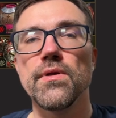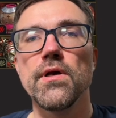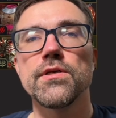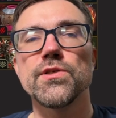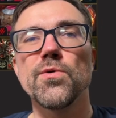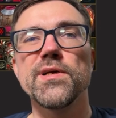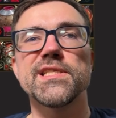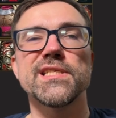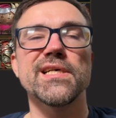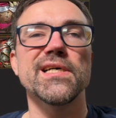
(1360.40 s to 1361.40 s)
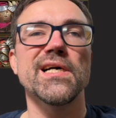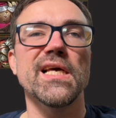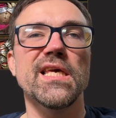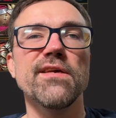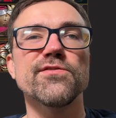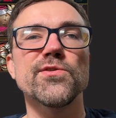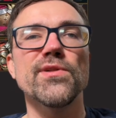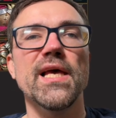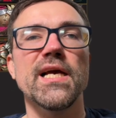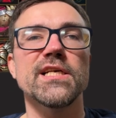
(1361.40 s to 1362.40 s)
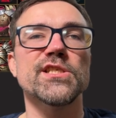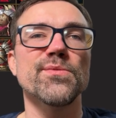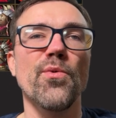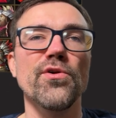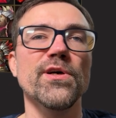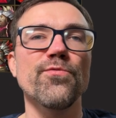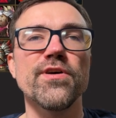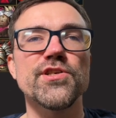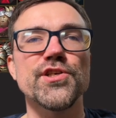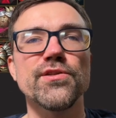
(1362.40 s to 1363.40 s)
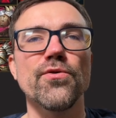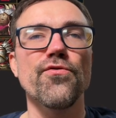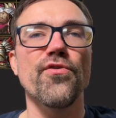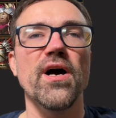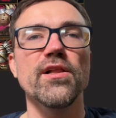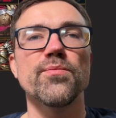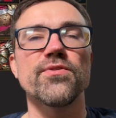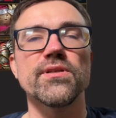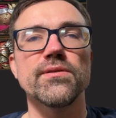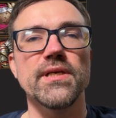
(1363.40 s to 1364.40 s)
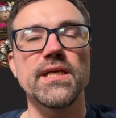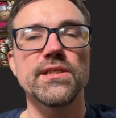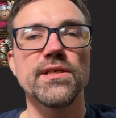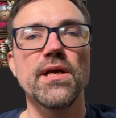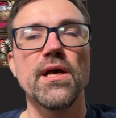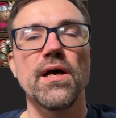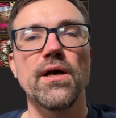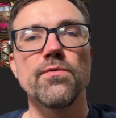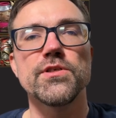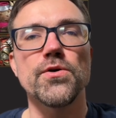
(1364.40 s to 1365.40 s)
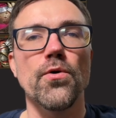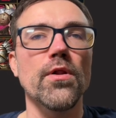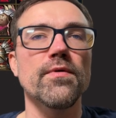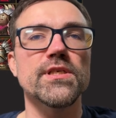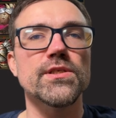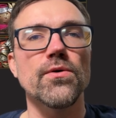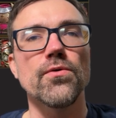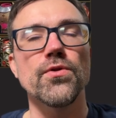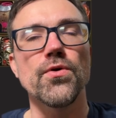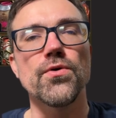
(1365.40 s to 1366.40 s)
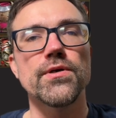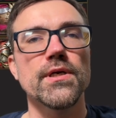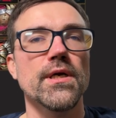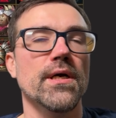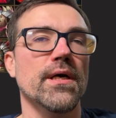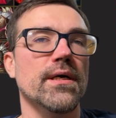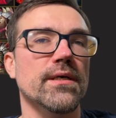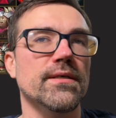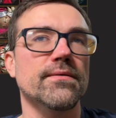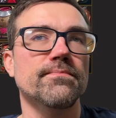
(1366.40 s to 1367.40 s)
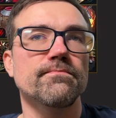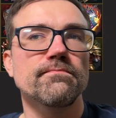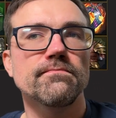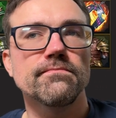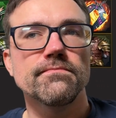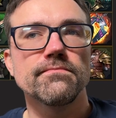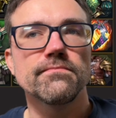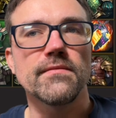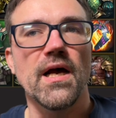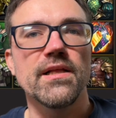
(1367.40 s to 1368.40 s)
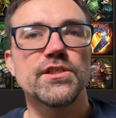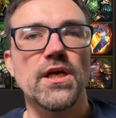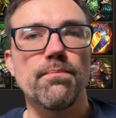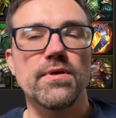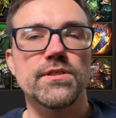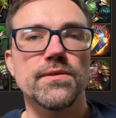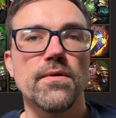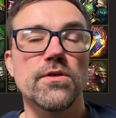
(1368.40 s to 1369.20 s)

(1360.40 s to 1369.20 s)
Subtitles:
So it gives you like a smaller version of ally protect, which always on your ally champions.